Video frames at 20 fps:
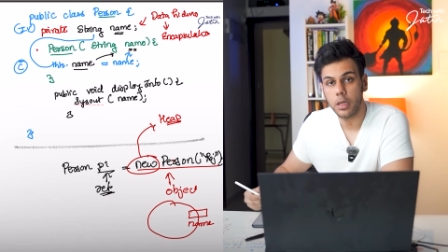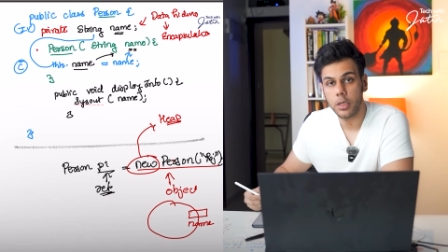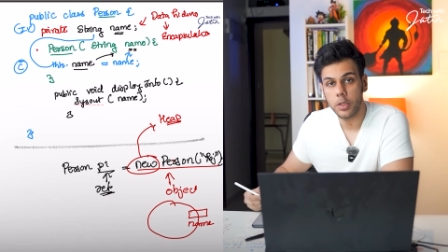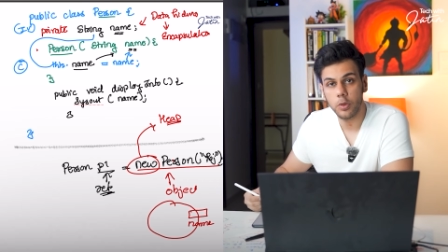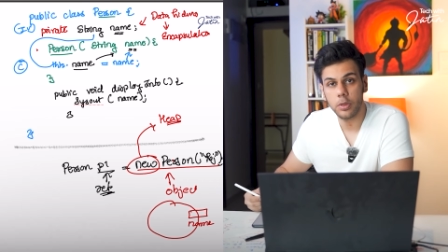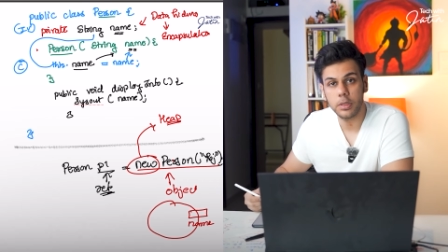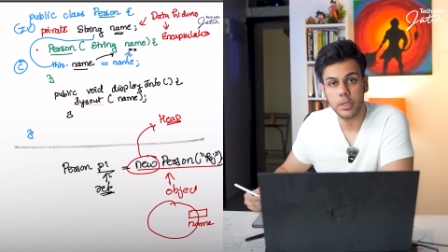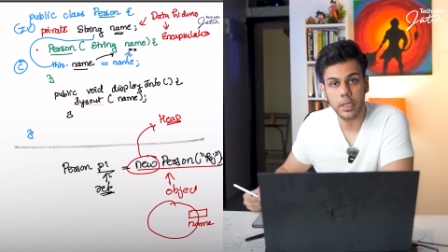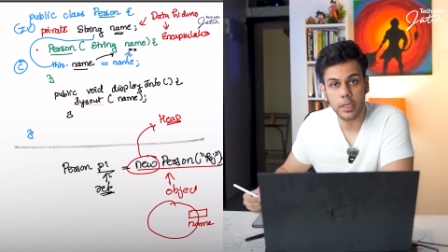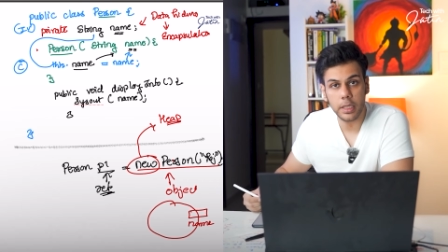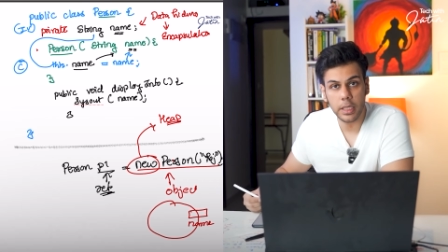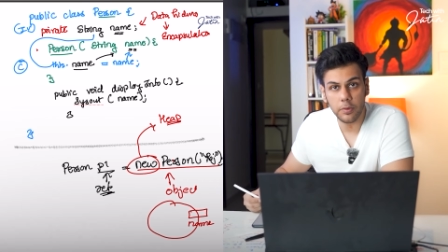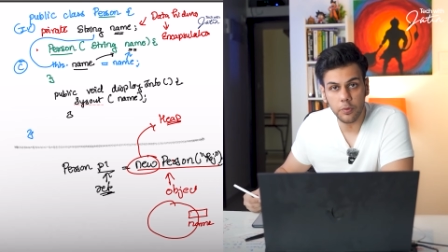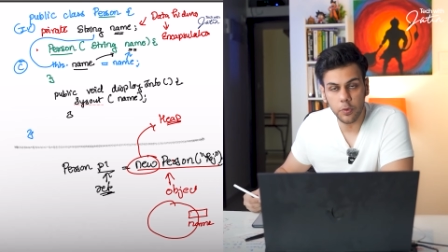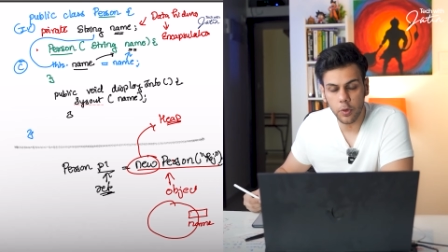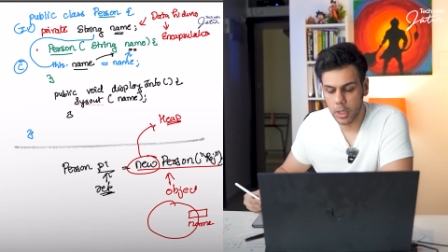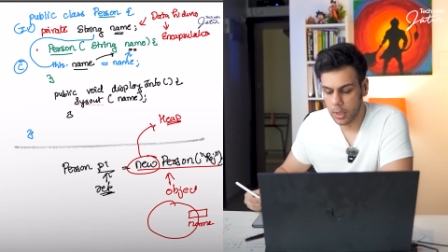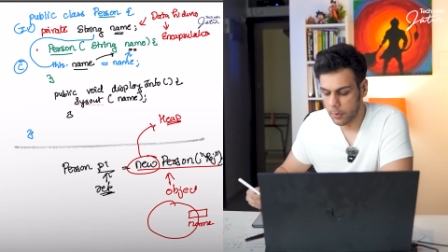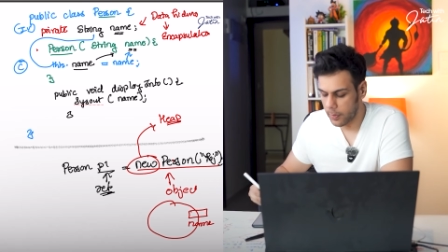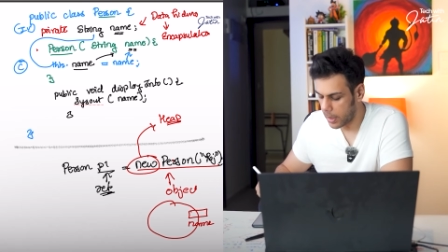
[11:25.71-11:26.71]
You will say
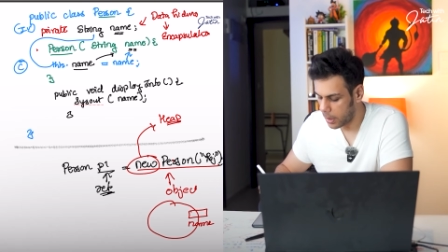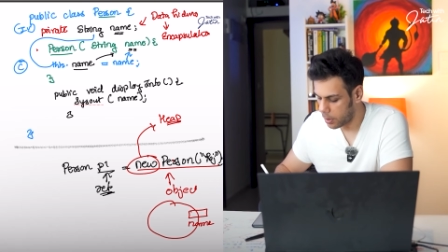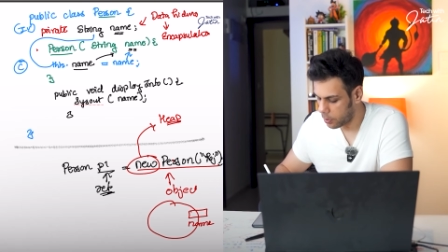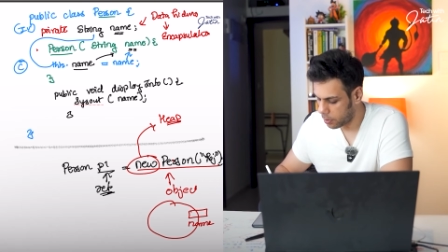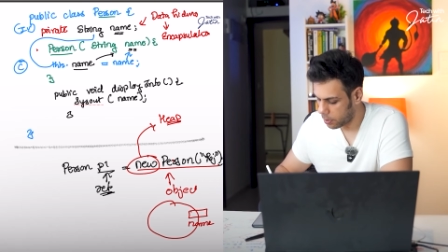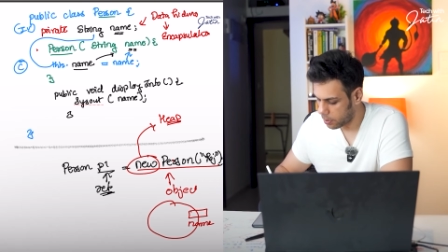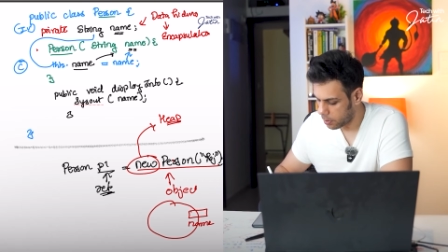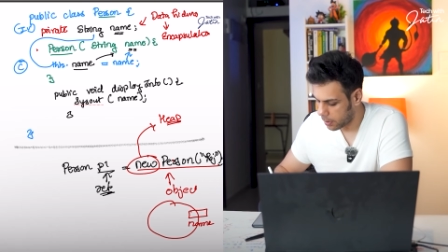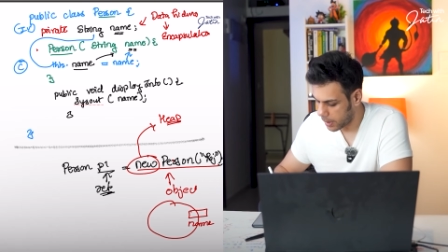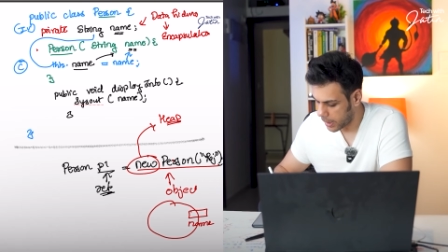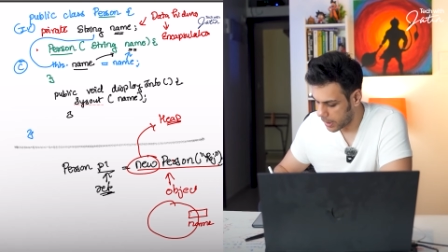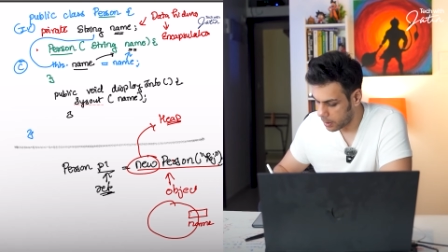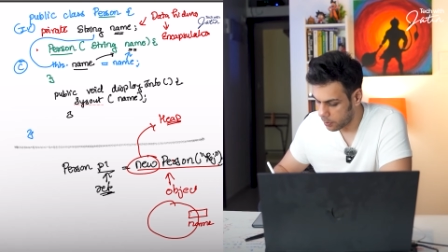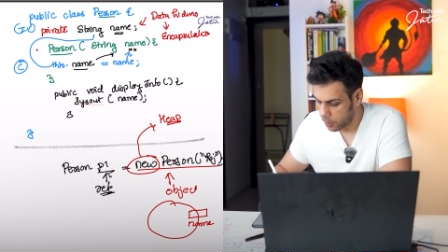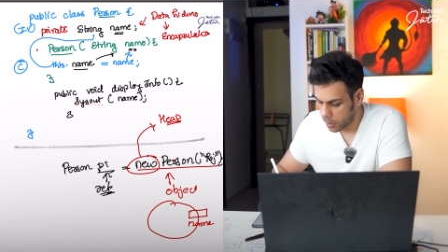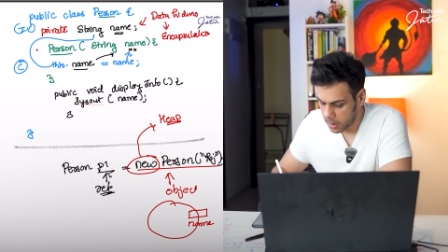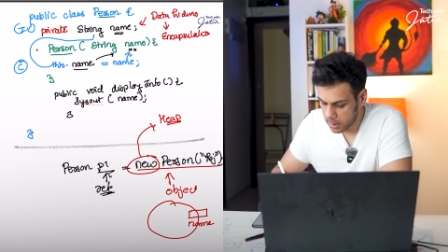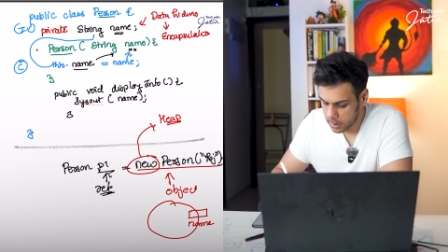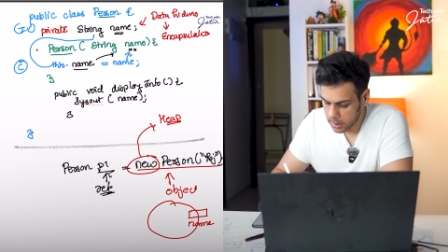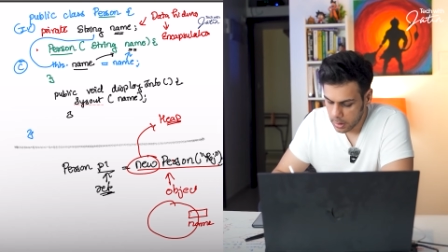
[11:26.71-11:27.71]
default value, right?
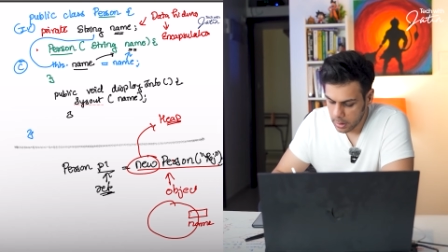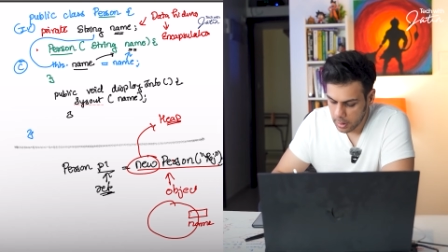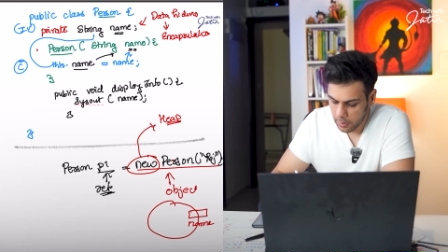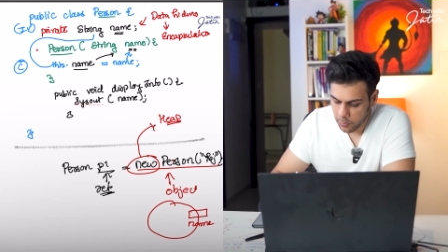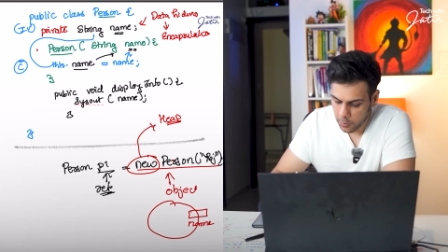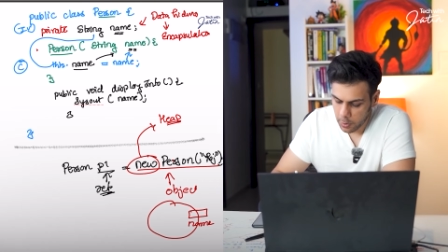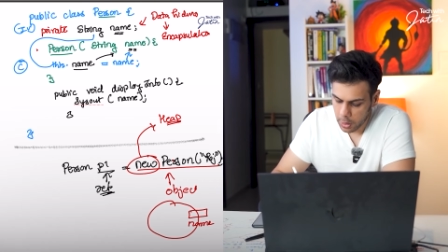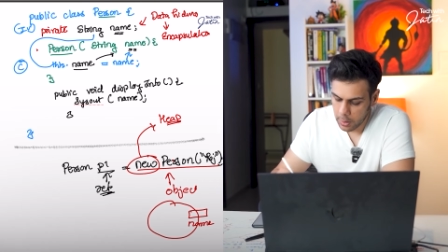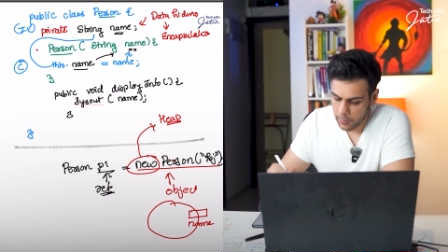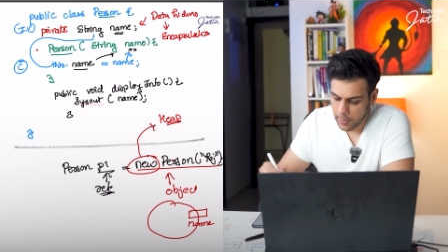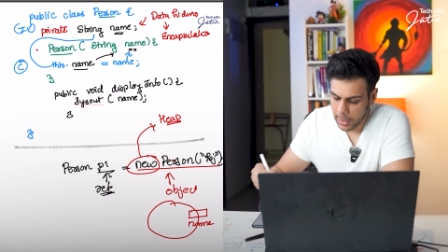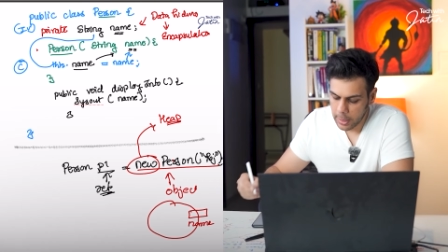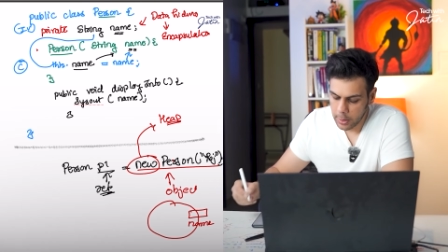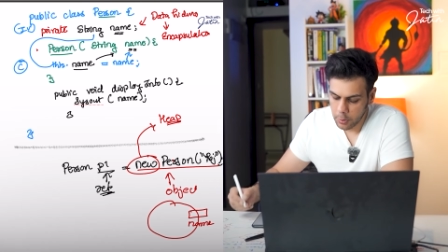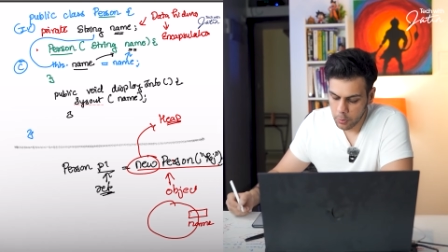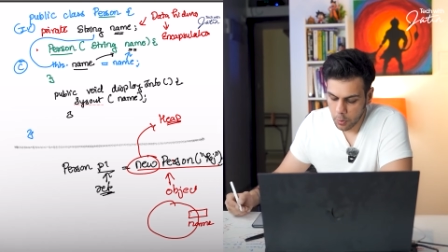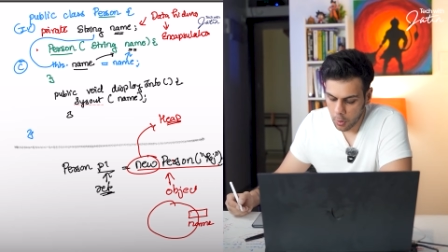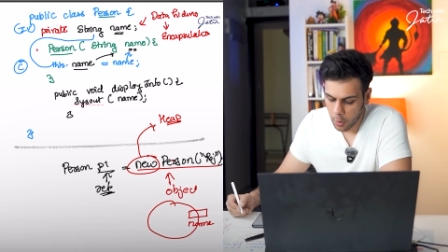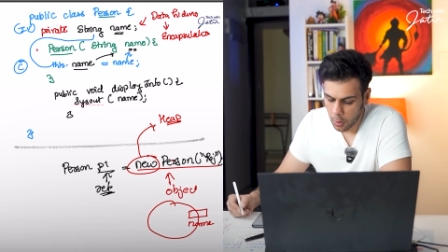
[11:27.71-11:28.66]
What is the default value